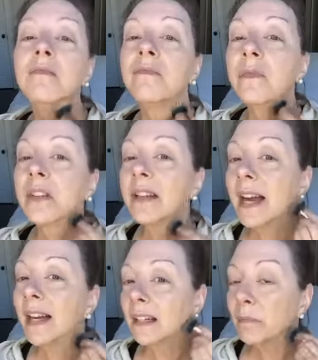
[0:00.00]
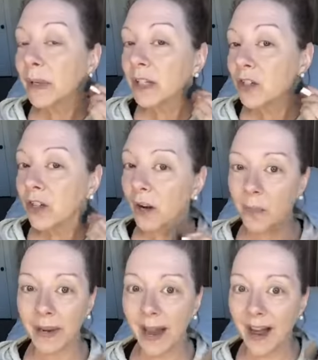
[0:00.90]
your neck because you don't
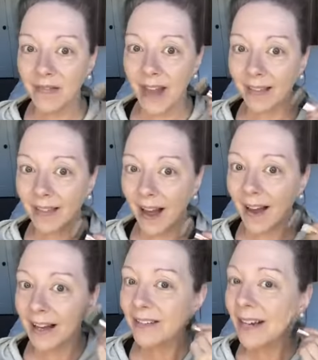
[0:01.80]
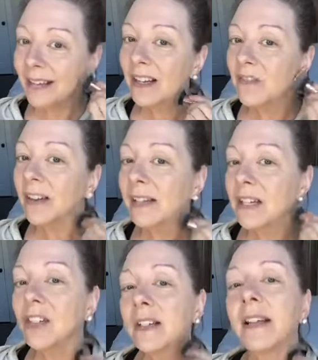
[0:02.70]
want to have that line, right? That
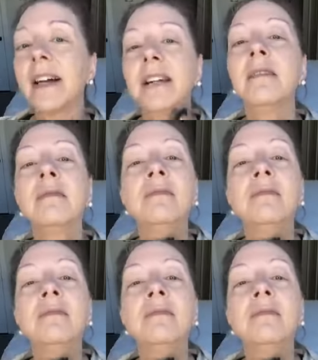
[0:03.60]
foundation line.